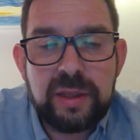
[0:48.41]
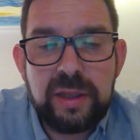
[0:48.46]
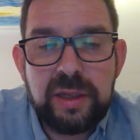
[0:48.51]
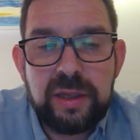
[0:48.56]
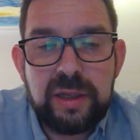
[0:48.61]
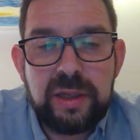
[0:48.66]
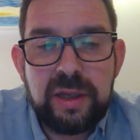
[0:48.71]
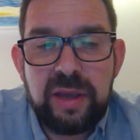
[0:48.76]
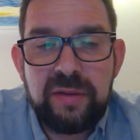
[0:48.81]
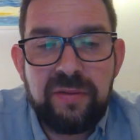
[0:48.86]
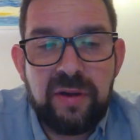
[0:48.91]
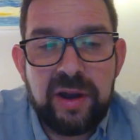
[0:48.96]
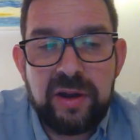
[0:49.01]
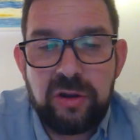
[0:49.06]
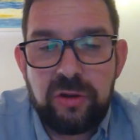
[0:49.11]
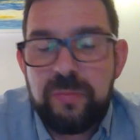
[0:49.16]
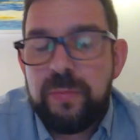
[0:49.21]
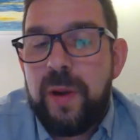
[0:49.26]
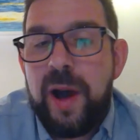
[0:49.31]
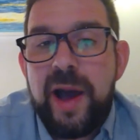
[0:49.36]
think if I
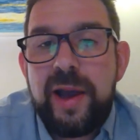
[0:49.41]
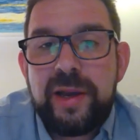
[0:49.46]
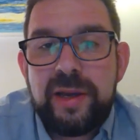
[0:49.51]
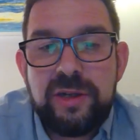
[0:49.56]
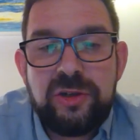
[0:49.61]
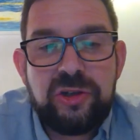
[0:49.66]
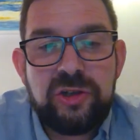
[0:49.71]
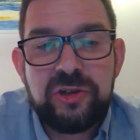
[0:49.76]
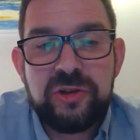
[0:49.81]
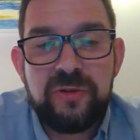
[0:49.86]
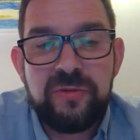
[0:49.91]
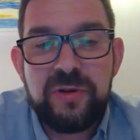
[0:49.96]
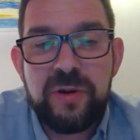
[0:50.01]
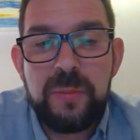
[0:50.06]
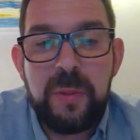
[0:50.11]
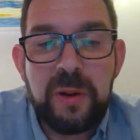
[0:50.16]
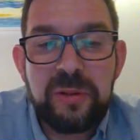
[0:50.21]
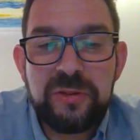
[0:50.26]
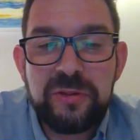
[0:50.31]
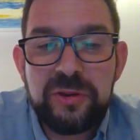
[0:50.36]
look back, and just over a
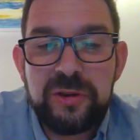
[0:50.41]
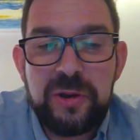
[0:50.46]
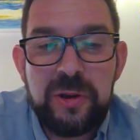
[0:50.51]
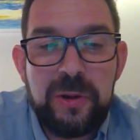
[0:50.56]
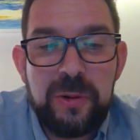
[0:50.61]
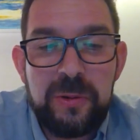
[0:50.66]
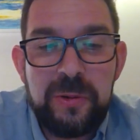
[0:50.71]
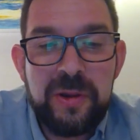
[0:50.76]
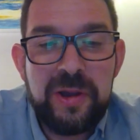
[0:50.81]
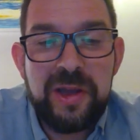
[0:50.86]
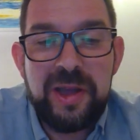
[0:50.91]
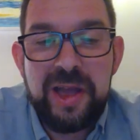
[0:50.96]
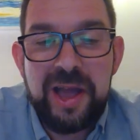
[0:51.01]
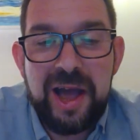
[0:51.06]
month ago,